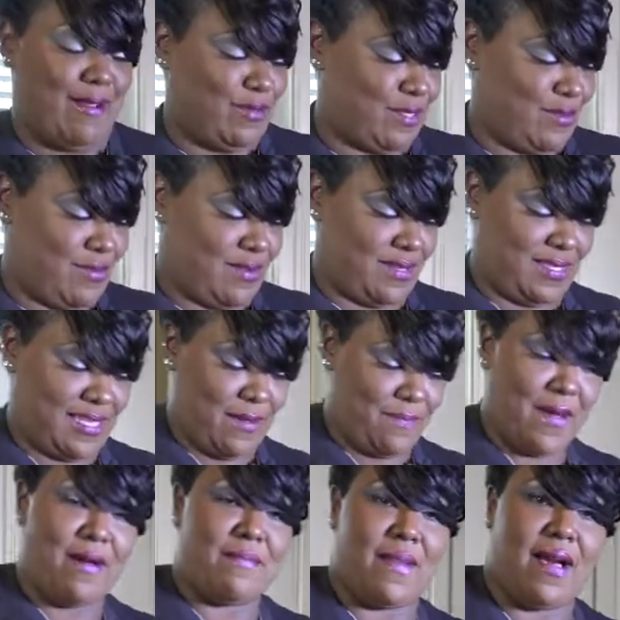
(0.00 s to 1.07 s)
I was going to step
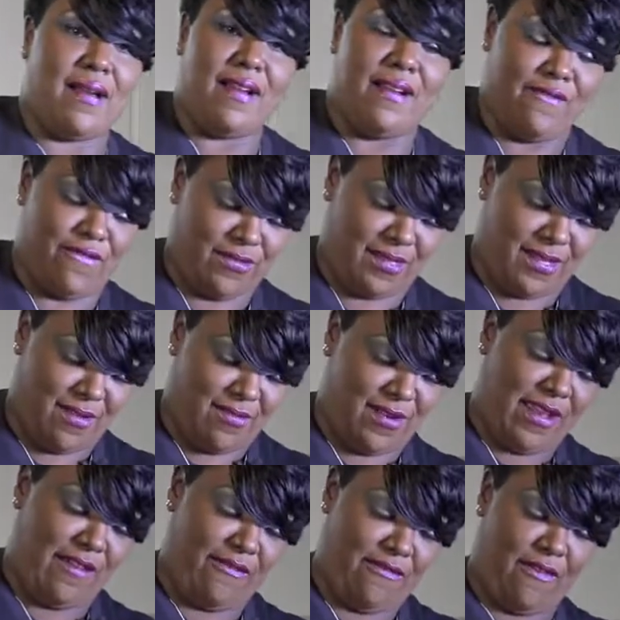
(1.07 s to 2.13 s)
out my comfort zone
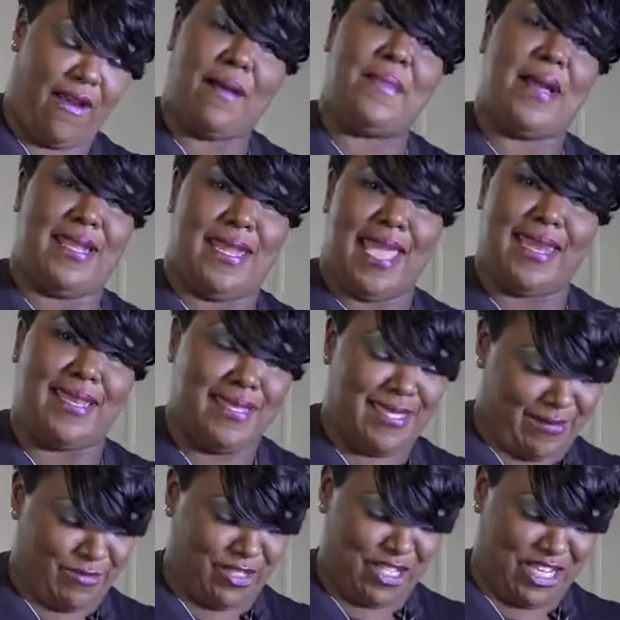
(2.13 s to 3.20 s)
and fry my daddy
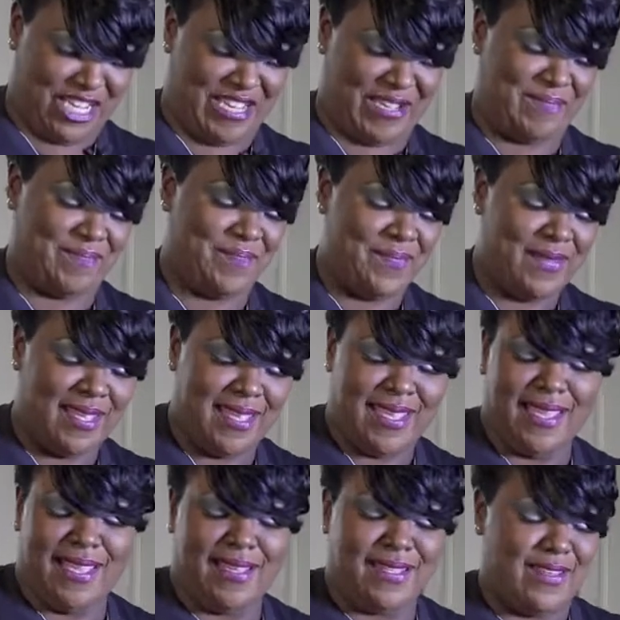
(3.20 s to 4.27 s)
some chicken.
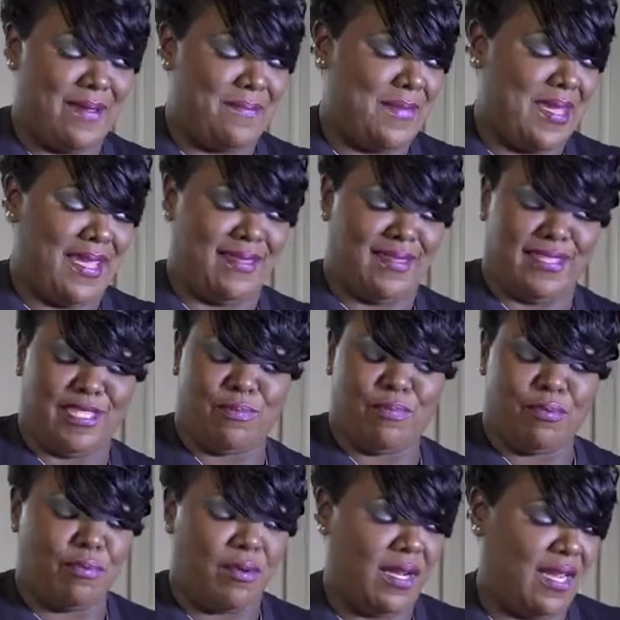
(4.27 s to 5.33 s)
So I made this
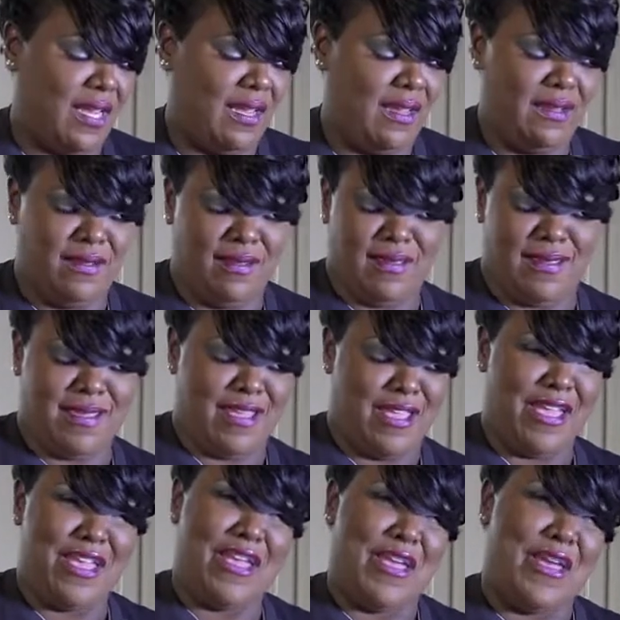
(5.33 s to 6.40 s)
pretty
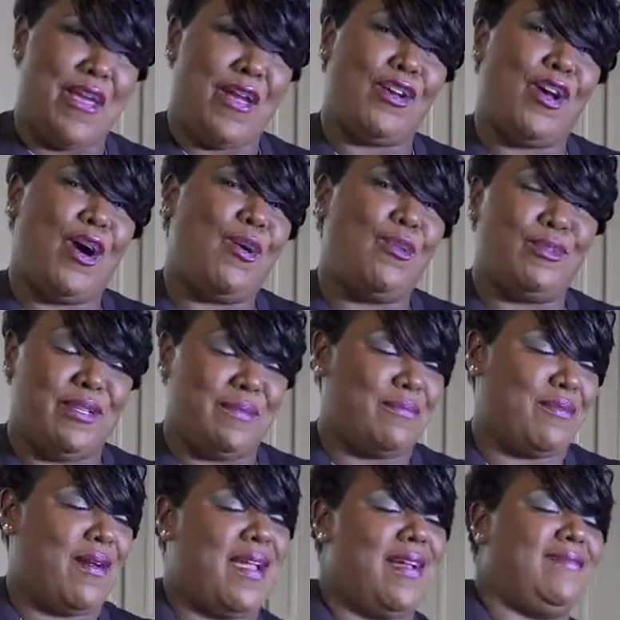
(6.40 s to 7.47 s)
golden
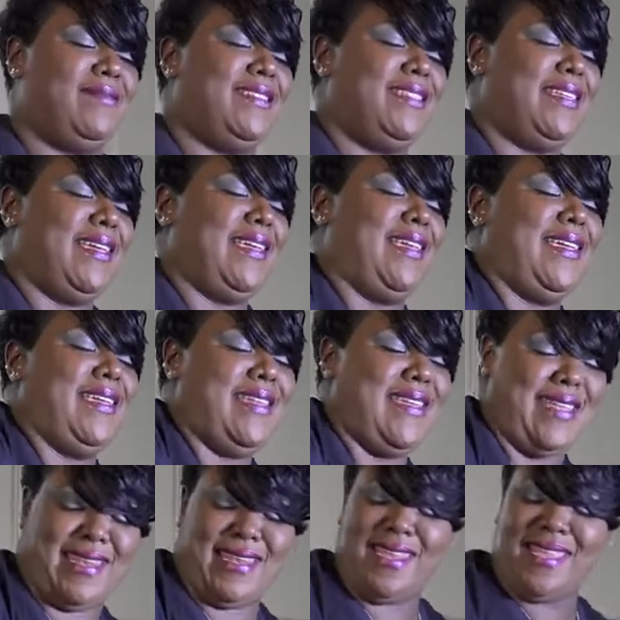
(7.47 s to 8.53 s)
brown chicken
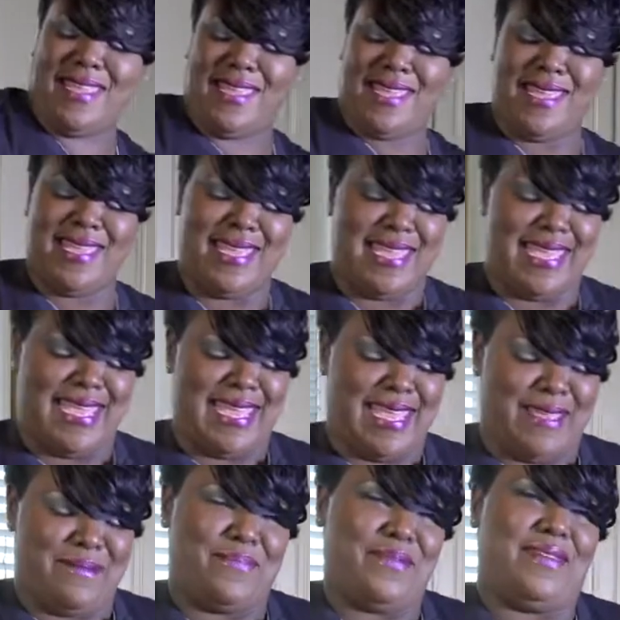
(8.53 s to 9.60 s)
and
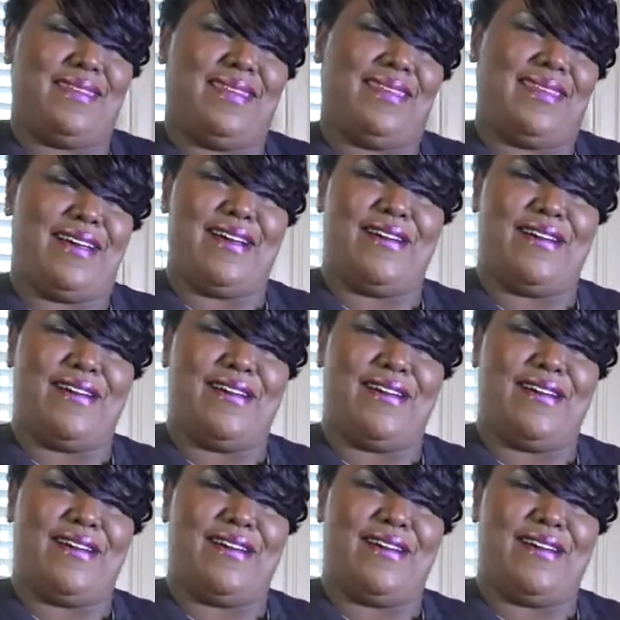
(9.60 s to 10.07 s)
put it in the